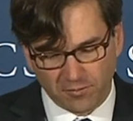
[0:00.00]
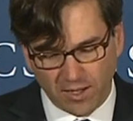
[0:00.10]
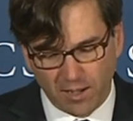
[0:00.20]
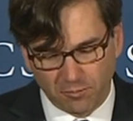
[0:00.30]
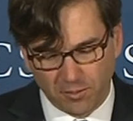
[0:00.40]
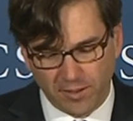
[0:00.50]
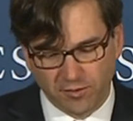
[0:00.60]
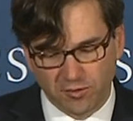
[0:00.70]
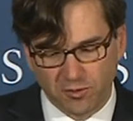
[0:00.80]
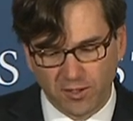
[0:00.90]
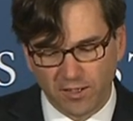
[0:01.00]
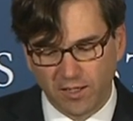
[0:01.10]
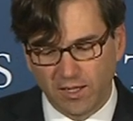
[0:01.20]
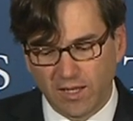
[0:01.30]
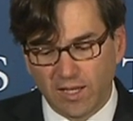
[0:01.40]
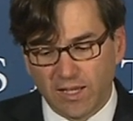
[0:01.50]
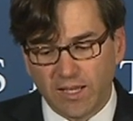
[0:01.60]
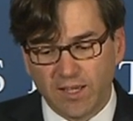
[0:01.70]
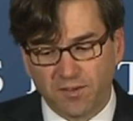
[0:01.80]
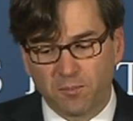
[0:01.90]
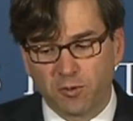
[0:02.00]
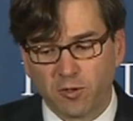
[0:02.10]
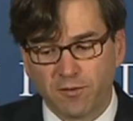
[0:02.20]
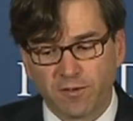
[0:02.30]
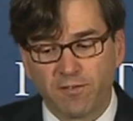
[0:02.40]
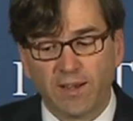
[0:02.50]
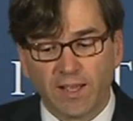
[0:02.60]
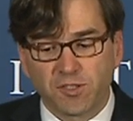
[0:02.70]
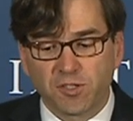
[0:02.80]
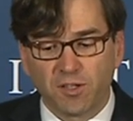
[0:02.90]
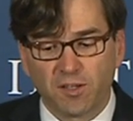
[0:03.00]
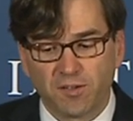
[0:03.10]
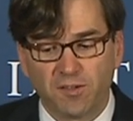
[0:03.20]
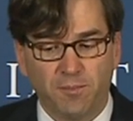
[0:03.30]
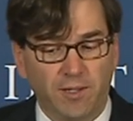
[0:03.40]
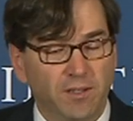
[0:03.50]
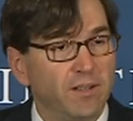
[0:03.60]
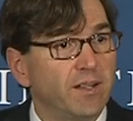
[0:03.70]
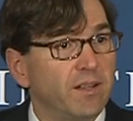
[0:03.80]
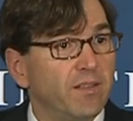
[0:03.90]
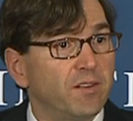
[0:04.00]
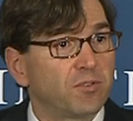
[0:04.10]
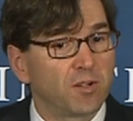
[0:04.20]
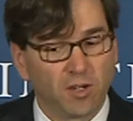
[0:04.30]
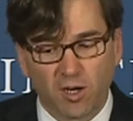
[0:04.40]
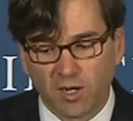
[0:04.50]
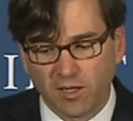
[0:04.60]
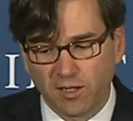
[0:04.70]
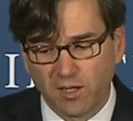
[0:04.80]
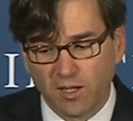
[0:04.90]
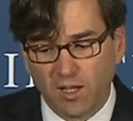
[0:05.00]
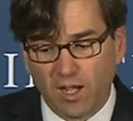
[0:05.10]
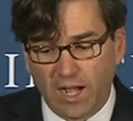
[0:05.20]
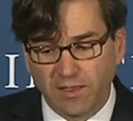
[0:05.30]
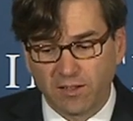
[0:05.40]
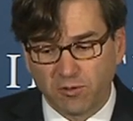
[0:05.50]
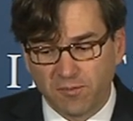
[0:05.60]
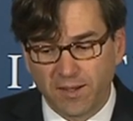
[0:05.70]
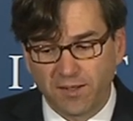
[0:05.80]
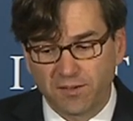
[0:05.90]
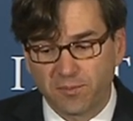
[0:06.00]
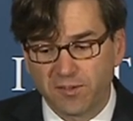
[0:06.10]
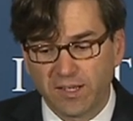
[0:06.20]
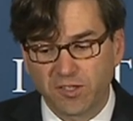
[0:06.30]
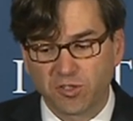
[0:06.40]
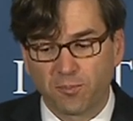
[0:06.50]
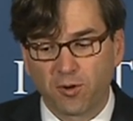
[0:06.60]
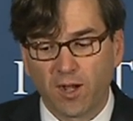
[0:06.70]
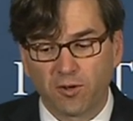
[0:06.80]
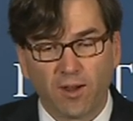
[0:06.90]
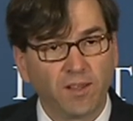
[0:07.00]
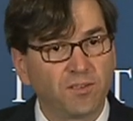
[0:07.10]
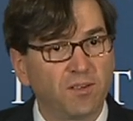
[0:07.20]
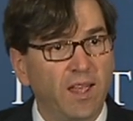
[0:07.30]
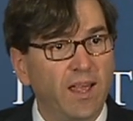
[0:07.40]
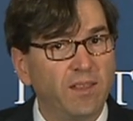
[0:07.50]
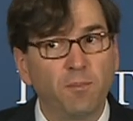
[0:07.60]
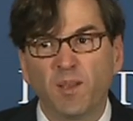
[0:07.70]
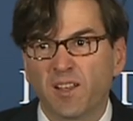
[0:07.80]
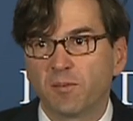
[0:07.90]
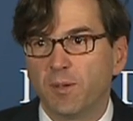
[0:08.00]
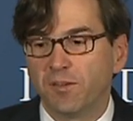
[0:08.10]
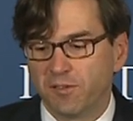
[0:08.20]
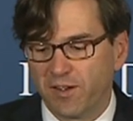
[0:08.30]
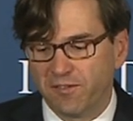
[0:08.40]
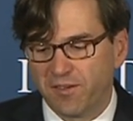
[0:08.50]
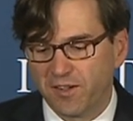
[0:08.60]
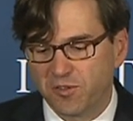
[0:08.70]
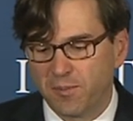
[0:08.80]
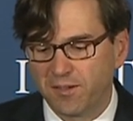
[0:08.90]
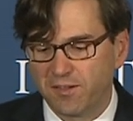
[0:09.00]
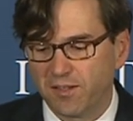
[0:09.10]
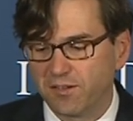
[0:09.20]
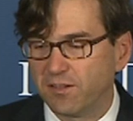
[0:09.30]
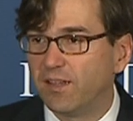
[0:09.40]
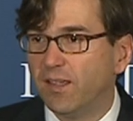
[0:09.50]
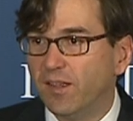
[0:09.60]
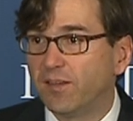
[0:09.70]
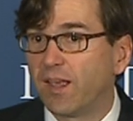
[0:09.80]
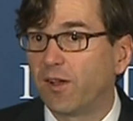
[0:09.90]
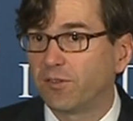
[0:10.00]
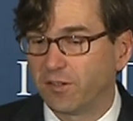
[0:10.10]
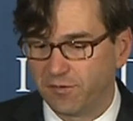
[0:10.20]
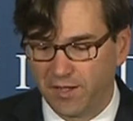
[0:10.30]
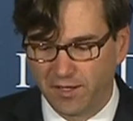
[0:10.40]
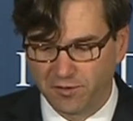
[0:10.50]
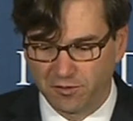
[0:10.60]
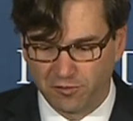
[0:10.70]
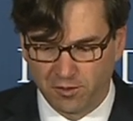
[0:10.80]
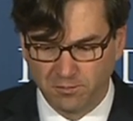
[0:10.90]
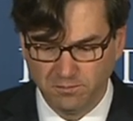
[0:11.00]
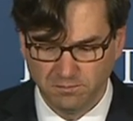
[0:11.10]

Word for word: complement to it, is improving financial stability. And in this regard, I think we've made substantial progress, and the biggest piece of unfinished business is housing finance reform.